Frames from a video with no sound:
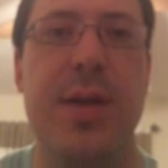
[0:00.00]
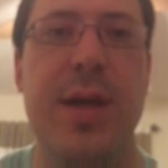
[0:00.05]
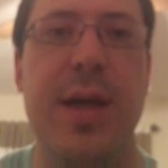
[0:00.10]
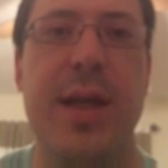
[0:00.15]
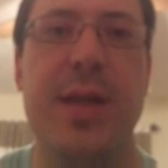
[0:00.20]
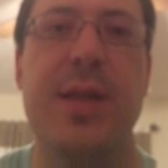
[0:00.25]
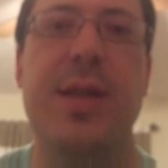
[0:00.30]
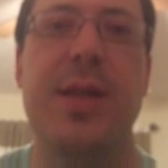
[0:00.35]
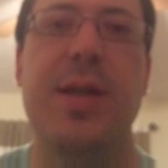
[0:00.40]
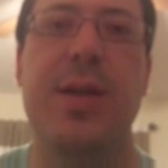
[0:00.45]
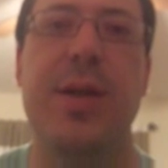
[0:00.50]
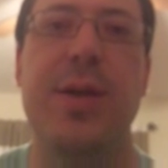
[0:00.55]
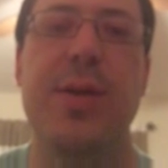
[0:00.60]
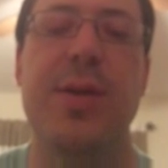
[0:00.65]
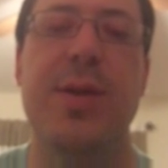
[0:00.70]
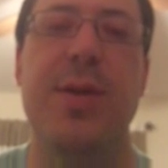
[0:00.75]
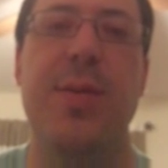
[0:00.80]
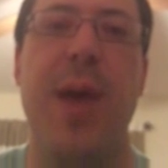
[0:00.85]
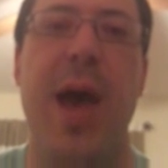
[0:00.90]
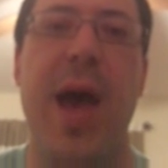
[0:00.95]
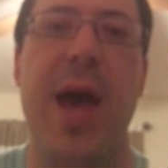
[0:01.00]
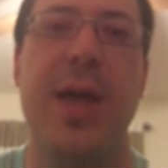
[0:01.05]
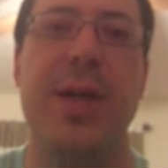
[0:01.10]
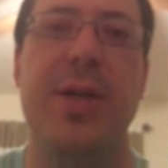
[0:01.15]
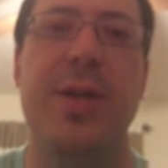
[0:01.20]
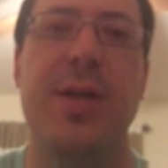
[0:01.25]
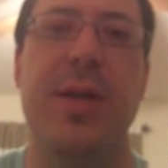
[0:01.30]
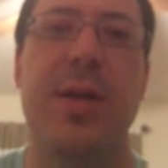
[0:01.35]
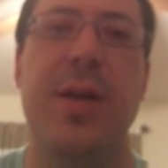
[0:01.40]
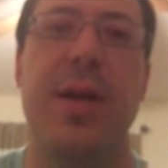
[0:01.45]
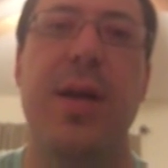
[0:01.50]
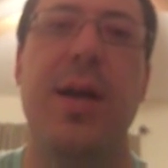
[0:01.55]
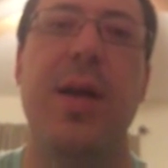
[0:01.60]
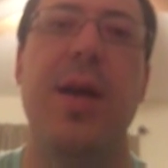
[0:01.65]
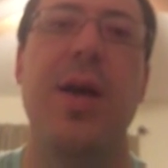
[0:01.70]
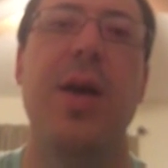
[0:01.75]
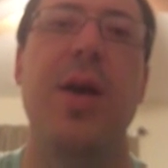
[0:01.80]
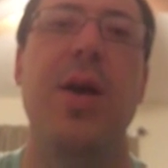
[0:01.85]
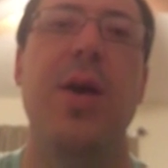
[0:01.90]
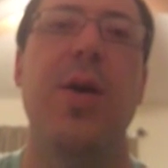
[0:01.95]
institute some action.
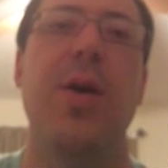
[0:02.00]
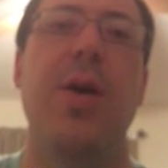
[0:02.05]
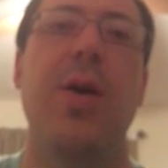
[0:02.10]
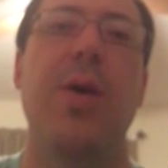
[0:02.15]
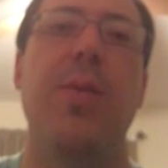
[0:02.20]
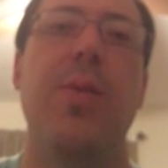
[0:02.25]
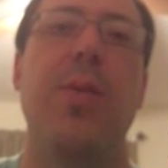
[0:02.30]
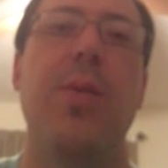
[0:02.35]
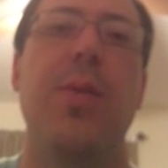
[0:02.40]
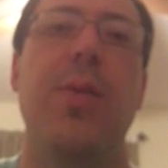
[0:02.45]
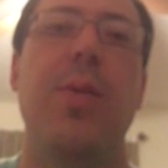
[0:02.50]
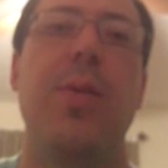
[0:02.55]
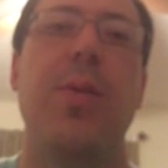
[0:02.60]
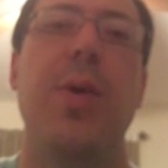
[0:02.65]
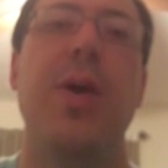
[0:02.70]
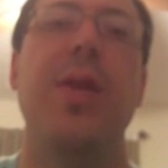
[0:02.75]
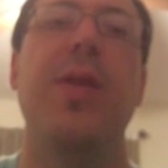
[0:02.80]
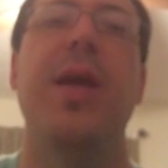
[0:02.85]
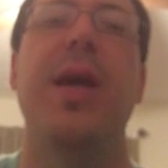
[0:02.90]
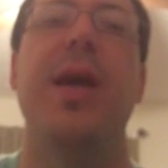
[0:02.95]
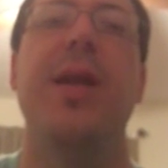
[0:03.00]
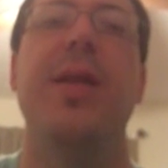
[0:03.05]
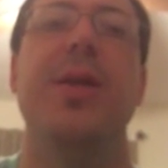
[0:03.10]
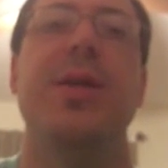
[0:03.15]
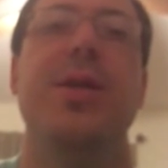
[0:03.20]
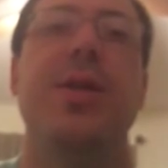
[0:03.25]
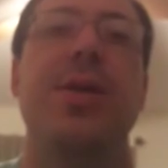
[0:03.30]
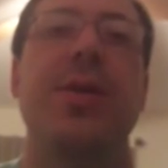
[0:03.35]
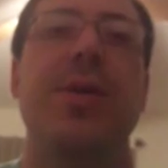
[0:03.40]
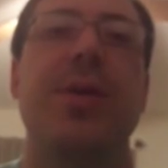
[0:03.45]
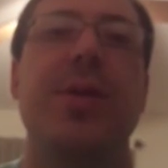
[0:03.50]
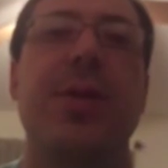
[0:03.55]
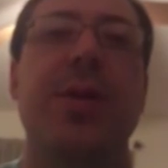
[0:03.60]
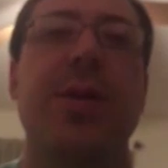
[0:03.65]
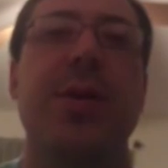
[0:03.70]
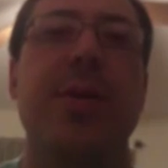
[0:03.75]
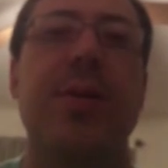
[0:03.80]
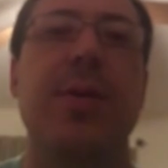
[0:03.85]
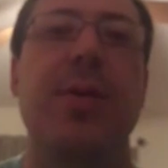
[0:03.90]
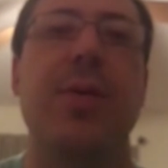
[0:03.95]
One thing that's used
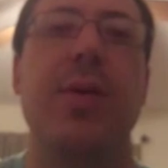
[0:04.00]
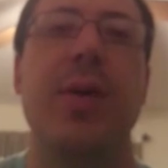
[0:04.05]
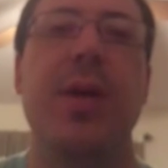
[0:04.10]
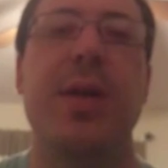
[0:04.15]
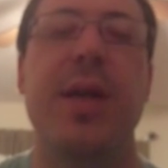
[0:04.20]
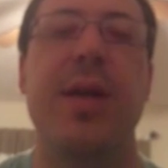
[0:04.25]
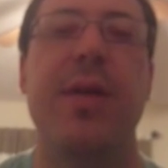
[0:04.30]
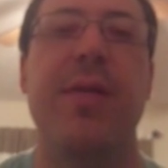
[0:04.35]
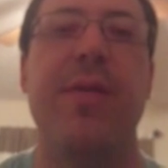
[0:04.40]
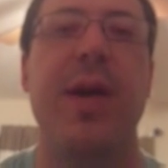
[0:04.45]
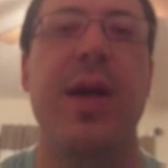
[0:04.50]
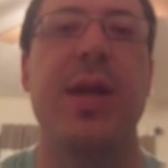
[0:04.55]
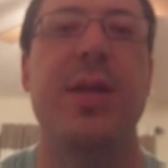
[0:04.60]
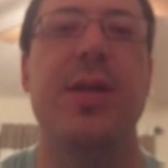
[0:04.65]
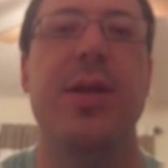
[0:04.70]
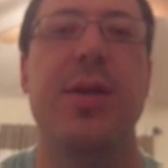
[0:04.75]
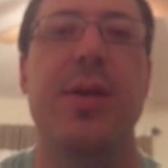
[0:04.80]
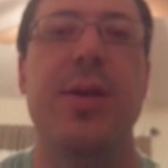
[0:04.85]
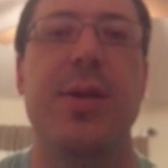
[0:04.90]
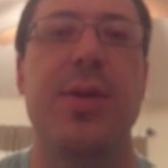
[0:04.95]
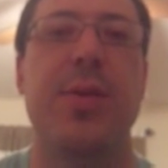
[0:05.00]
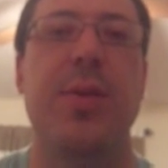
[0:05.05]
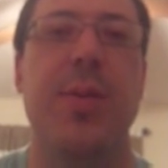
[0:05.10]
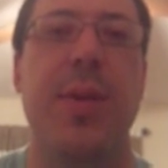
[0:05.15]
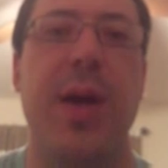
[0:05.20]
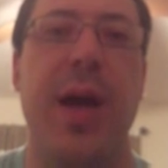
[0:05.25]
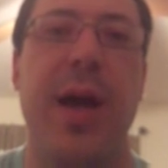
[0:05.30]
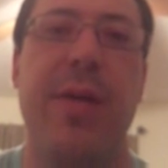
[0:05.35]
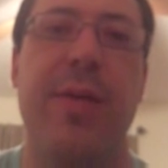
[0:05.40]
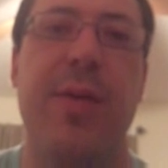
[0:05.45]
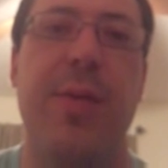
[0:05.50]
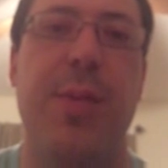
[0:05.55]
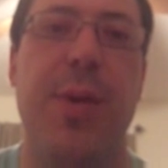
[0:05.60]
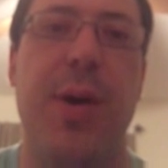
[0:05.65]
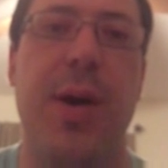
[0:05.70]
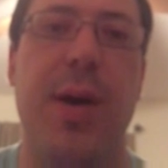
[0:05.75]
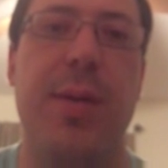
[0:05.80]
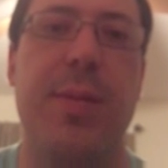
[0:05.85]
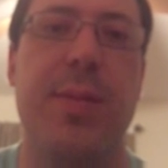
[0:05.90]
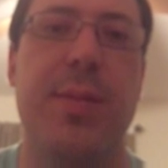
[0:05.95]
to identify students with behavioral
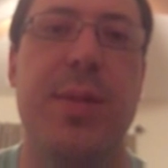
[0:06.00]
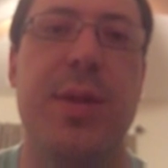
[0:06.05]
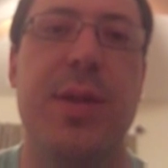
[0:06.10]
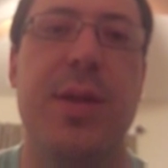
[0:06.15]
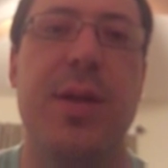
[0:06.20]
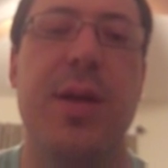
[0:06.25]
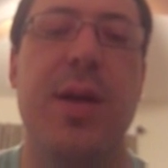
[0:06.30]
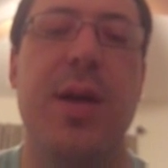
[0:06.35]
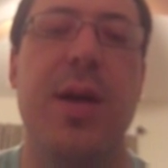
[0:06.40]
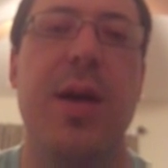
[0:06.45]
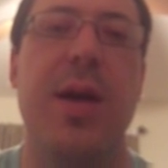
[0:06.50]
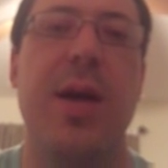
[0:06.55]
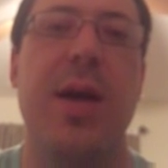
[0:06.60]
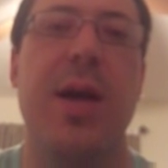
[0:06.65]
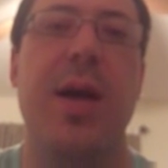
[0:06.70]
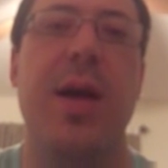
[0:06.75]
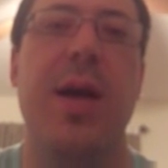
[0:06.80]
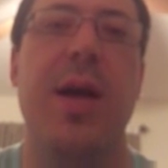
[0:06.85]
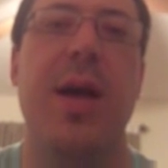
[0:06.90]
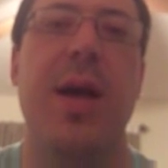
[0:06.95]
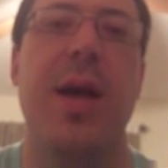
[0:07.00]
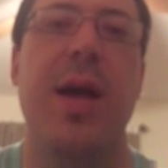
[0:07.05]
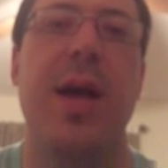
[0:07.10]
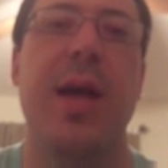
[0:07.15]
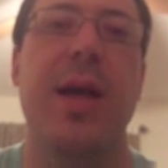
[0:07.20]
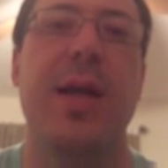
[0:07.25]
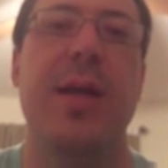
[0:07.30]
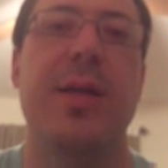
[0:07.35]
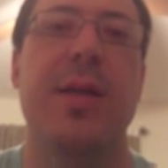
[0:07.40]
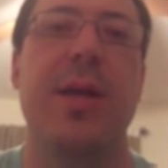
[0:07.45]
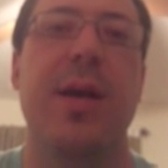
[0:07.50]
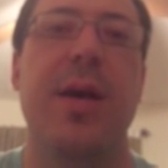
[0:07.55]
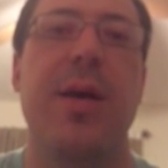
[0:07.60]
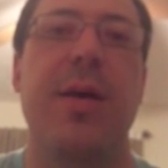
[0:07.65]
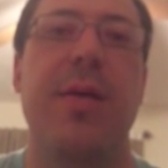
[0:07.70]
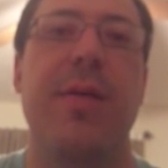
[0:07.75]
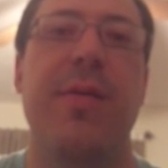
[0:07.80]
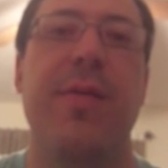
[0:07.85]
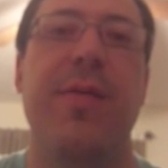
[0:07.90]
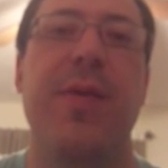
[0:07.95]
problems is
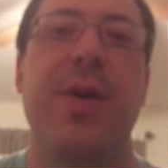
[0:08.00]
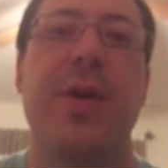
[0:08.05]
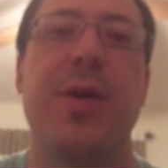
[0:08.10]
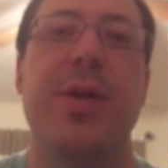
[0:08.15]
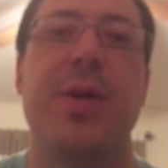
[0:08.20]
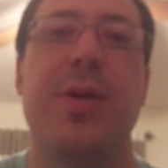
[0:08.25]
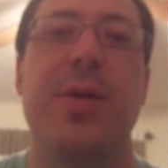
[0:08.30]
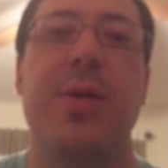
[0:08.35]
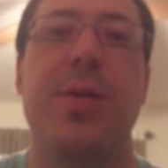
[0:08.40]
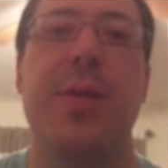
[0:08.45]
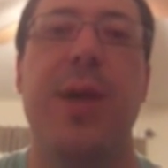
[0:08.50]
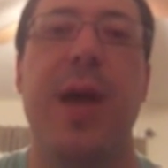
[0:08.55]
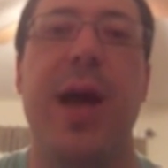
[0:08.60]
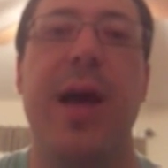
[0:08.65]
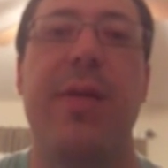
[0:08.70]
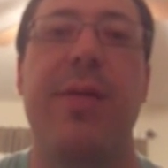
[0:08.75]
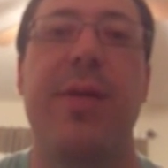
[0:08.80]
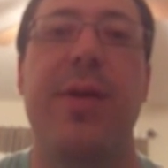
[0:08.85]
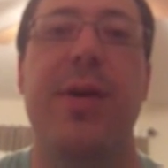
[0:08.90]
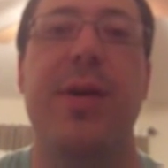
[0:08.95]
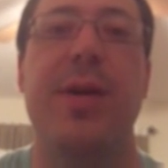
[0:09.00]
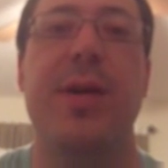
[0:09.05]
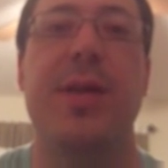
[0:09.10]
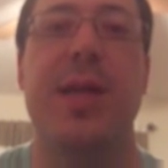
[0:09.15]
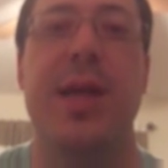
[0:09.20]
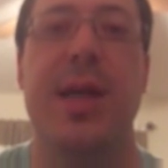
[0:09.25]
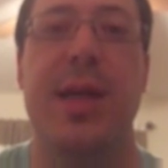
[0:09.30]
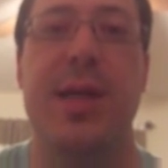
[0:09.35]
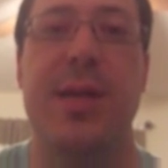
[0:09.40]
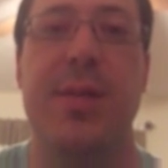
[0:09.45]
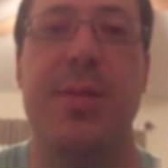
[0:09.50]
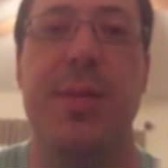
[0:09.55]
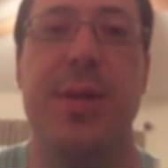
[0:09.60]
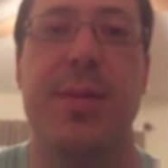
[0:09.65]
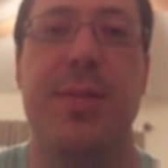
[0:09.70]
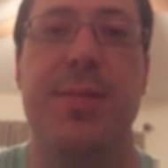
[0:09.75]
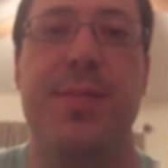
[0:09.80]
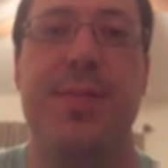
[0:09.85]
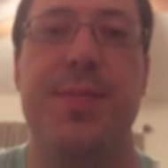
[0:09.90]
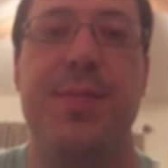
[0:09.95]
functional behavior assessment.
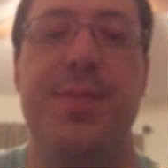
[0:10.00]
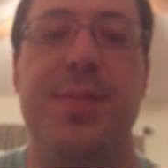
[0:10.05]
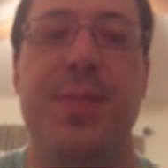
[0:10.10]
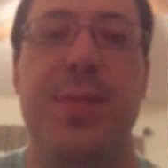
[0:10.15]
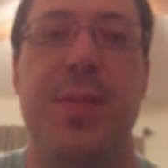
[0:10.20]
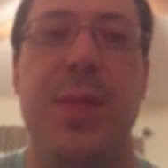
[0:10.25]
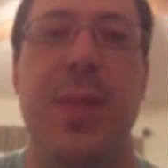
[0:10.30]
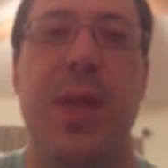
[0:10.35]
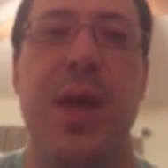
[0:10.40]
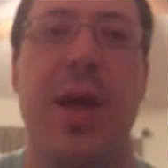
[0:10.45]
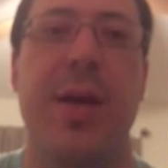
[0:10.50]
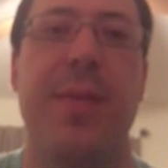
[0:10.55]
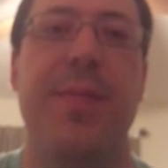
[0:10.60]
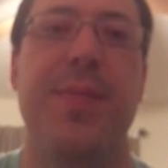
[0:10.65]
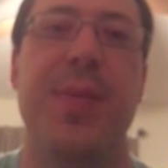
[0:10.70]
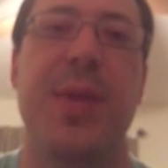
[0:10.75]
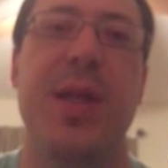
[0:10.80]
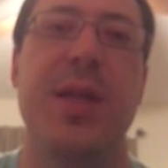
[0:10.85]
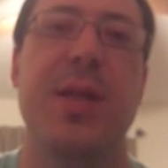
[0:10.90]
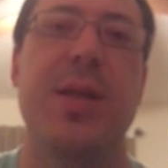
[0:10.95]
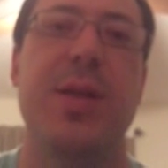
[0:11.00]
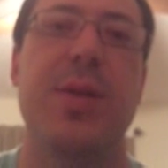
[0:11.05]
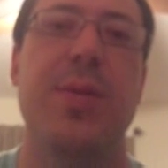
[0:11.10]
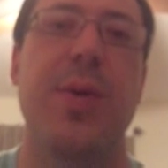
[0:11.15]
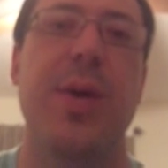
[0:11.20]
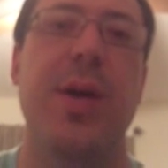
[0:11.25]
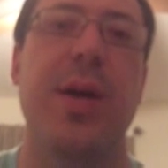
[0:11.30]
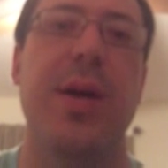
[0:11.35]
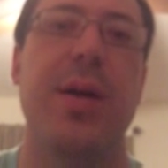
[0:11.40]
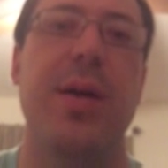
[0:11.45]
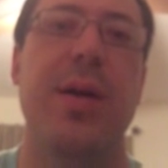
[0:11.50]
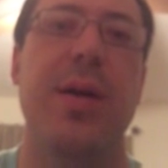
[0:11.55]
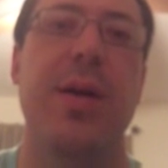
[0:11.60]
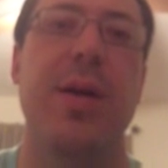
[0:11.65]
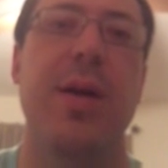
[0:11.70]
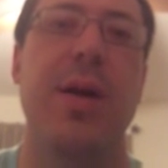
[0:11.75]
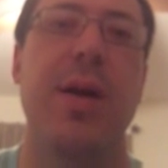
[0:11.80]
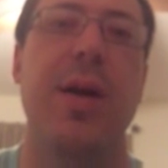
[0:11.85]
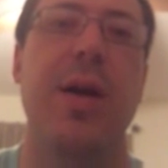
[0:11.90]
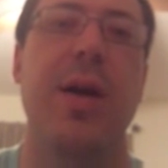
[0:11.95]
Okay, this is where
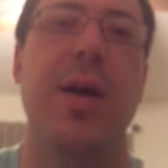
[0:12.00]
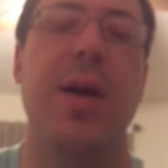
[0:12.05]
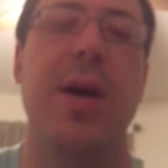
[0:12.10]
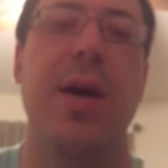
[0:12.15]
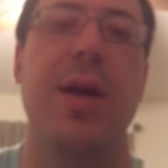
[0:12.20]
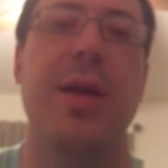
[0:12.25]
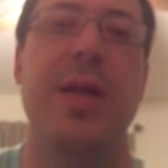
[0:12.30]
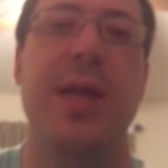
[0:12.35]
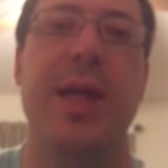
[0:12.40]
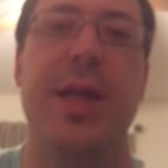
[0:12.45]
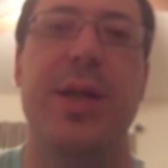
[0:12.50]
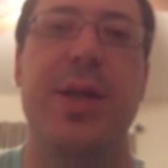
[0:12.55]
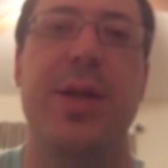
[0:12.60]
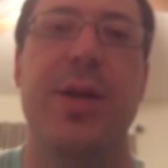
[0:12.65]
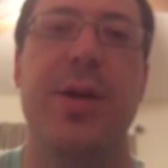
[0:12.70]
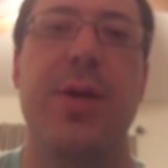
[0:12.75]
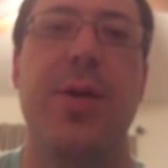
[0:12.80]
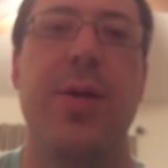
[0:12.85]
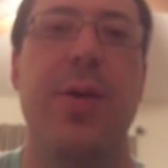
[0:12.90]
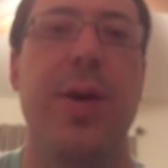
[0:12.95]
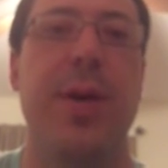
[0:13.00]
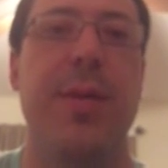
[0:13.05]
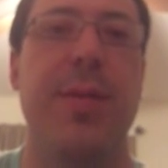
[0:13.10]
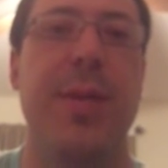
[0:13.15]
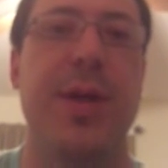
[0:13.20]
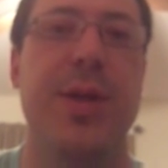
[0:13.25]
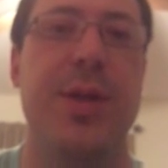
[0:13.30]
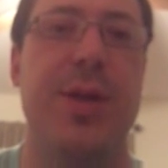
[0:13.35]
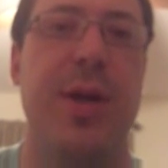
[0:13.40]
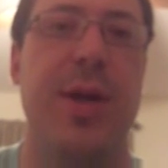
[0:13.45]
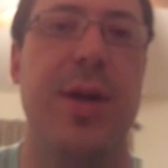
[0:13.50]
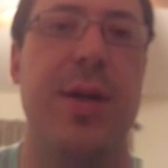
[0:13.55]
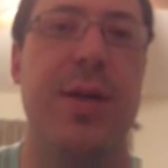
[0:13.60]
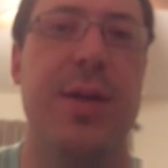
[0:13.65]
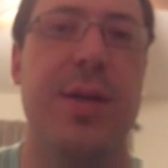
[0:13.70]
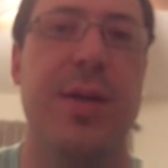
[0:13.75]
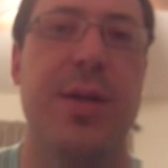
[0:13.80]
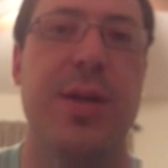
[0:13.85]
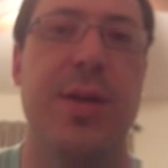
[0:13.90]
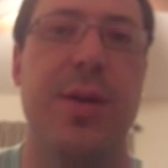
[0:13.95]
a teacher or an administrator
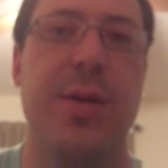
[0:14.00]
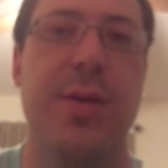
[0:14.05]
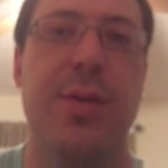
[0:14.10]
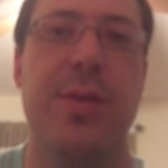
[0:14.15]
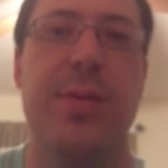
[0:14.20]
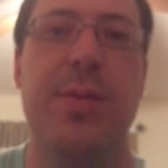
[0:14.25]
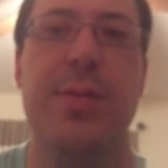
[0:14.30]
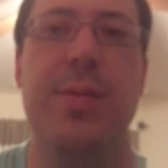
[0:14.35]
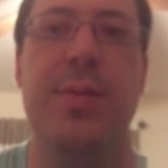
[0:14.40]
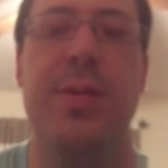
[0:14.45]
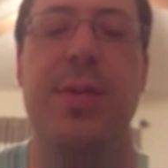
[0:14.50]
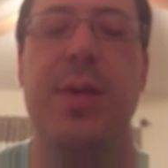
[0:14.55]
at the school